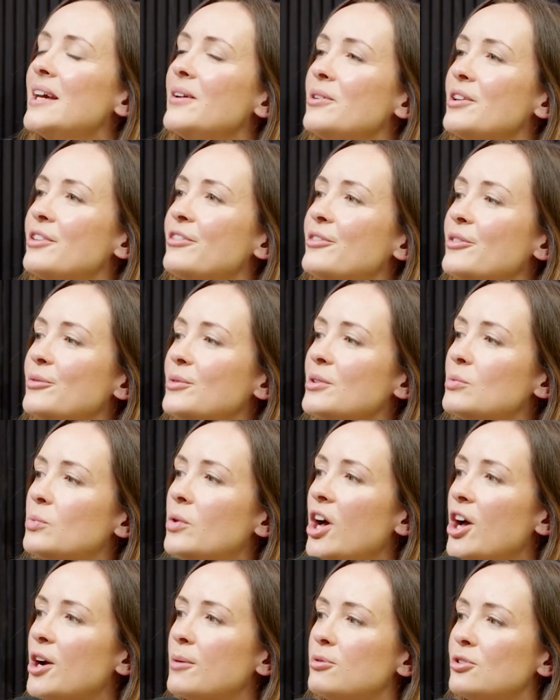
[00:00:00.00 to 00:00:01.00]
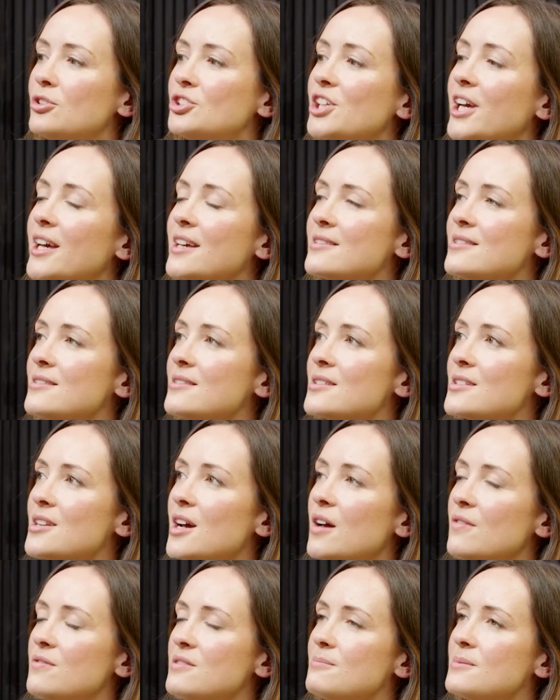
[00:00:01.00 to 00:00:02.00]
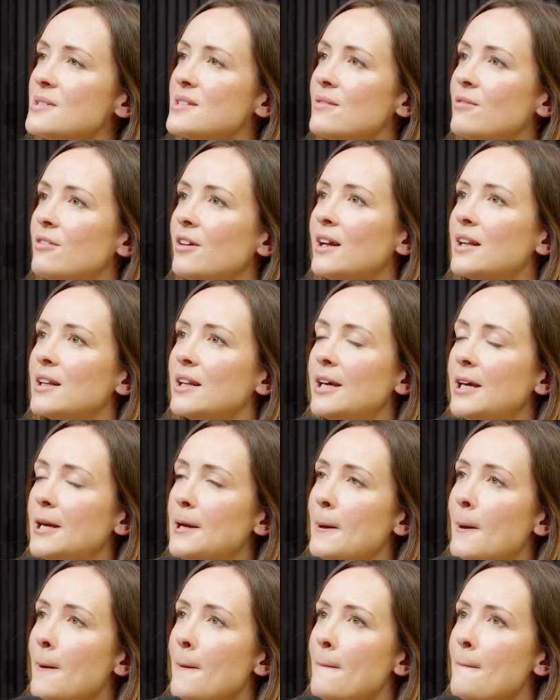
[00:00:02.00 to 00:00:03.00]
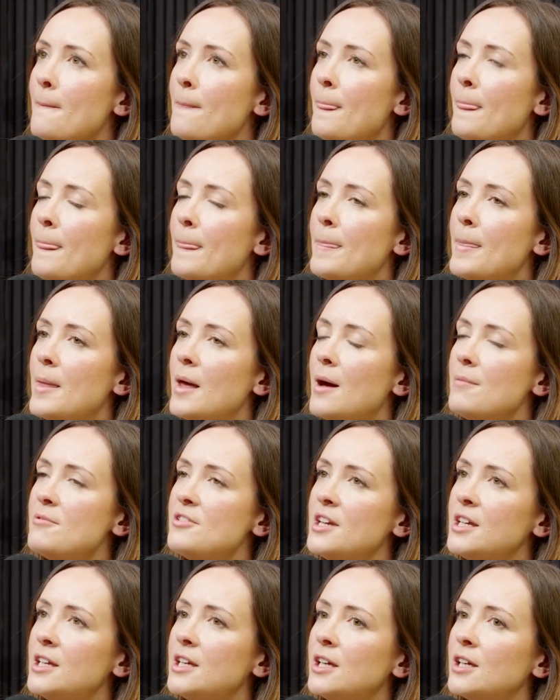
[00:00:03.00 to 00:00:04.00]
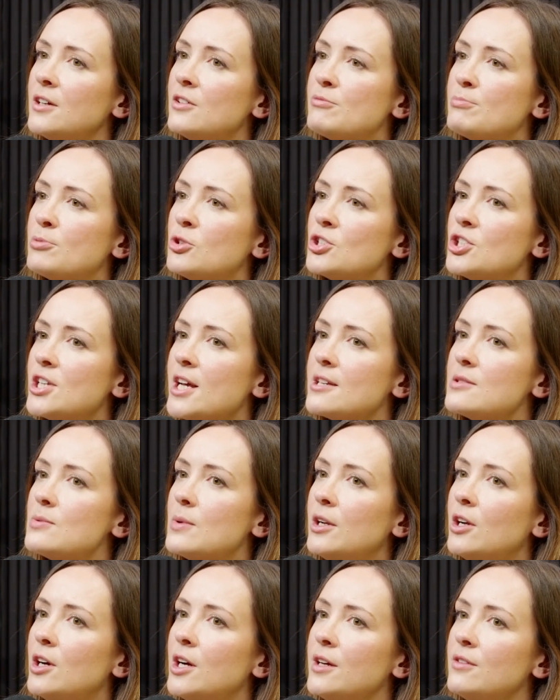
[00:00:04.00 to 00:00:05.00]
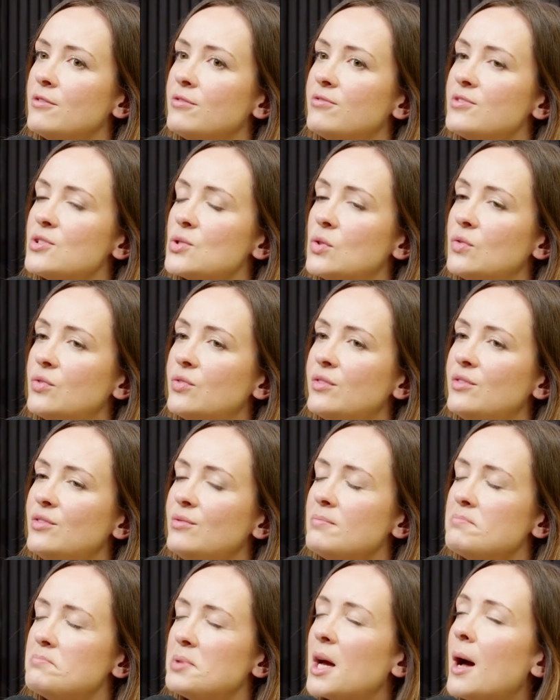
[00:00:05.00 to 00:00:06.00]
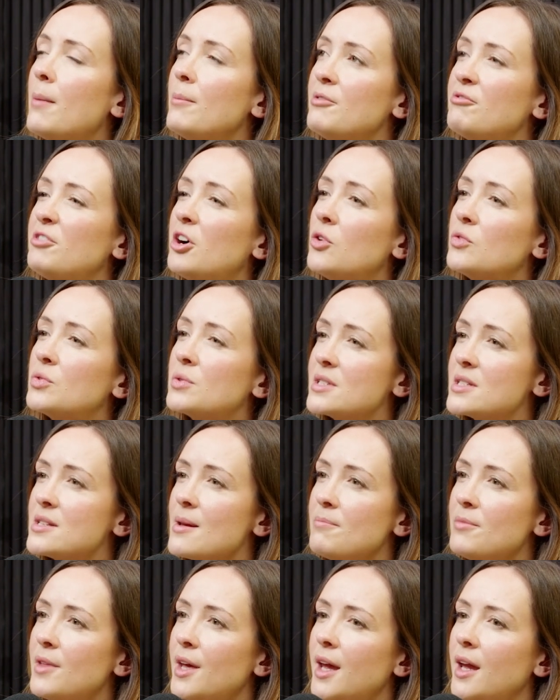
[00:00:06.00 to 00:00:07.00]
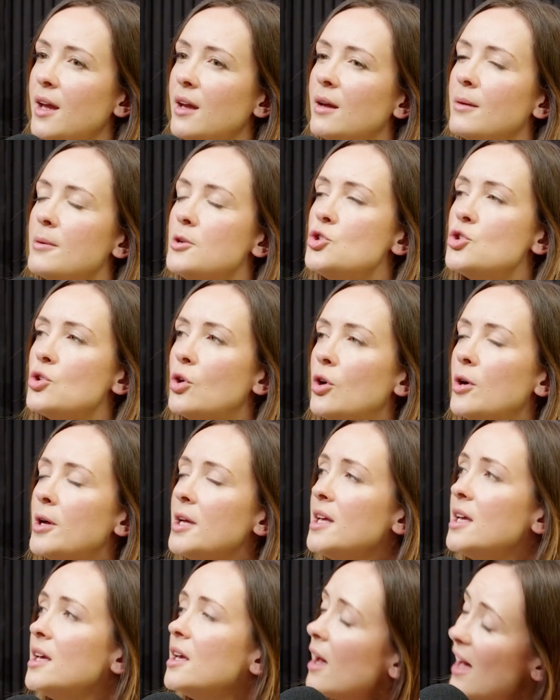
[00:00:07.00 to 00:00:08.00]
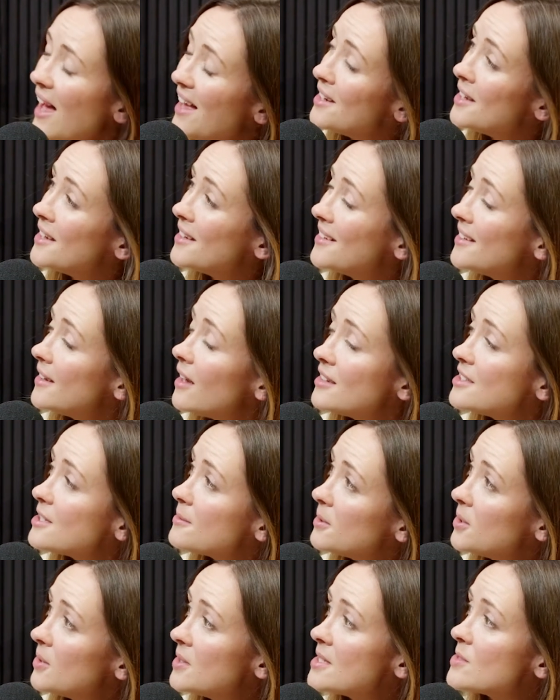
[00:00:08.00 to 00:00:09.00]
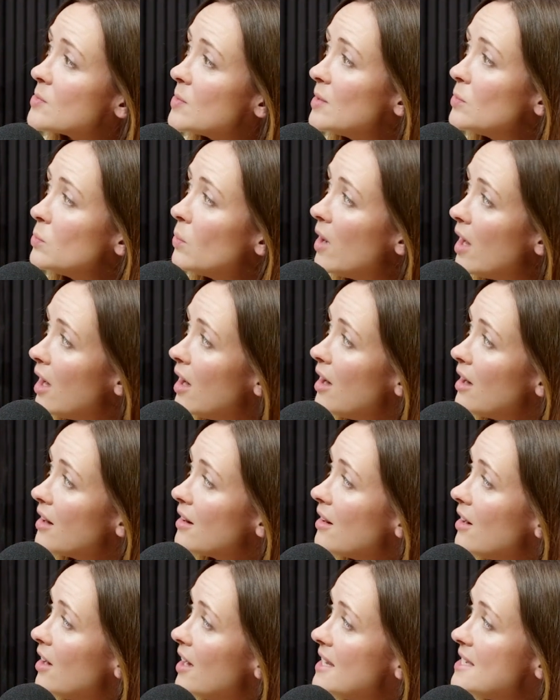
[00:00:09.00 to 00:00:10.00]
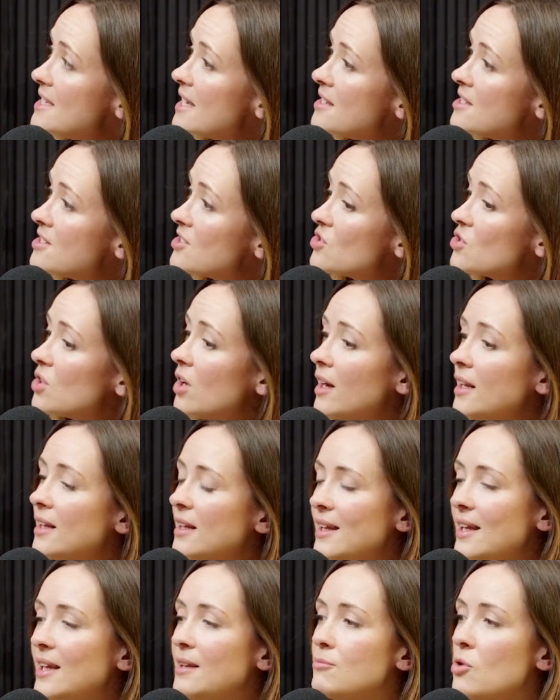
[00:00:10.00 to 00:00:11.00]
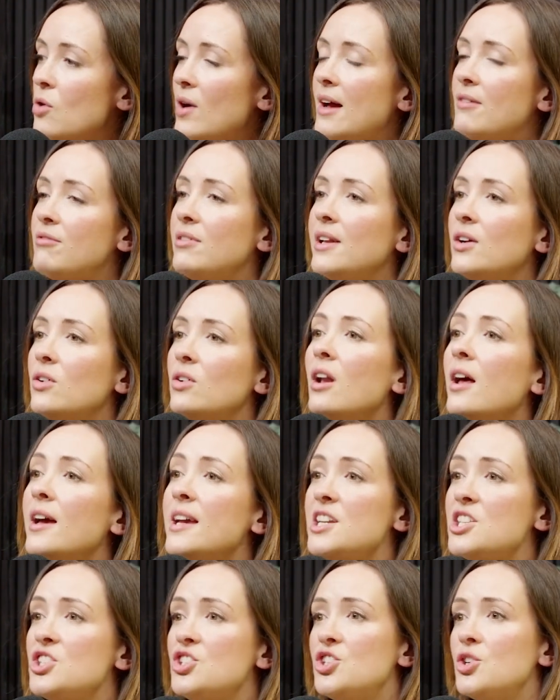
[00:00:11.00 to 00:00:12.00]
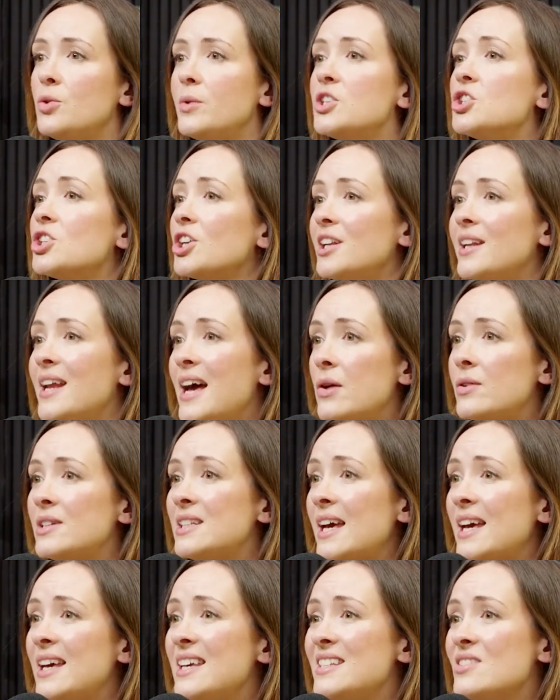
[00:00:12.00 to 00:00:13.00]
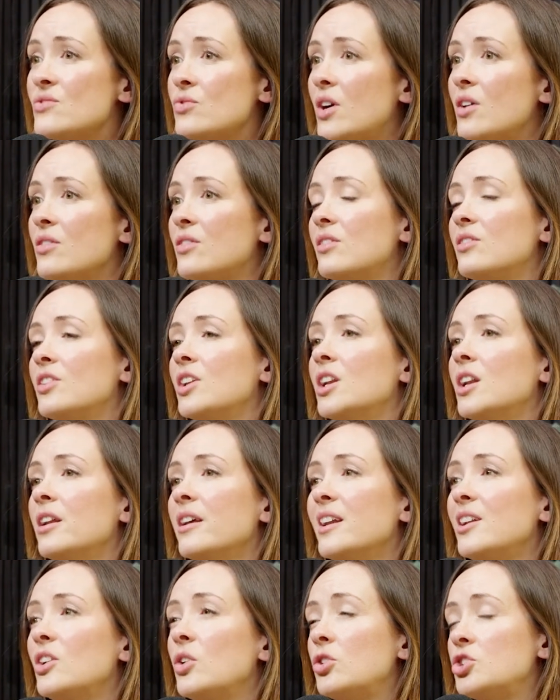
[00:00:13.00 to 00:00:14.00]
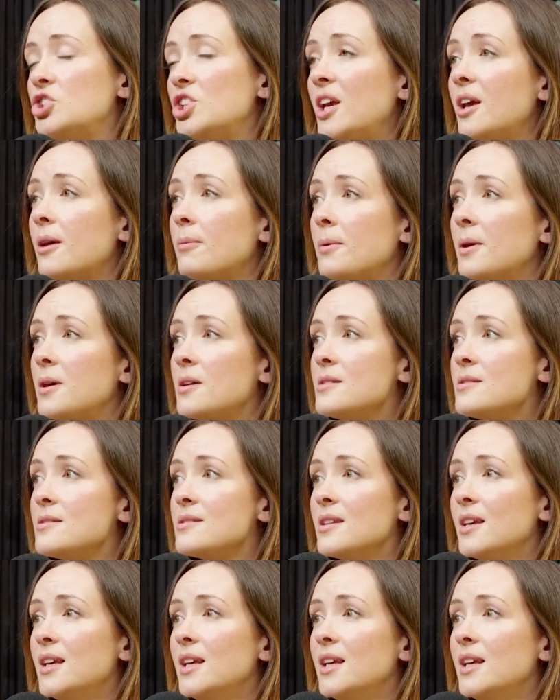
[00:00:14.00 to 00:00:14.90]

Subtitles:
with work projects and stuff specifically, I'm thinking of projects when I've sort of become involved with something. And to be honest, with work, I tend to try and lean more heavily on like intuition nowadays rather than like logic, because